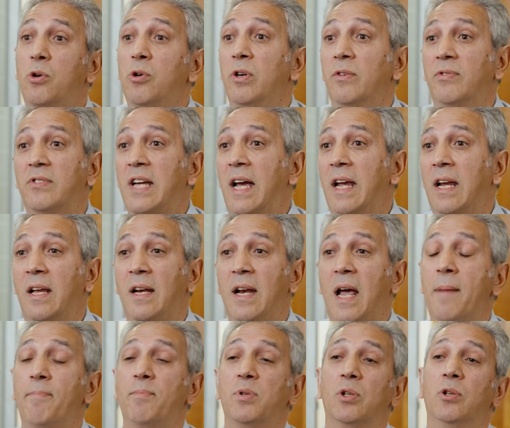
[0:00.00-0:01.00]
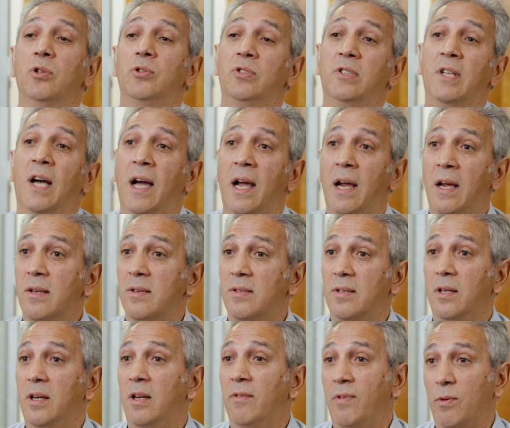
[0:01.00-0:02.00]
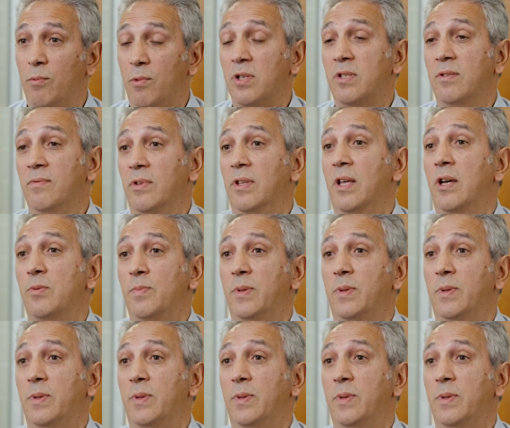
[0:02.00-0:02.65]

could have taken absolute days if it wasn't for those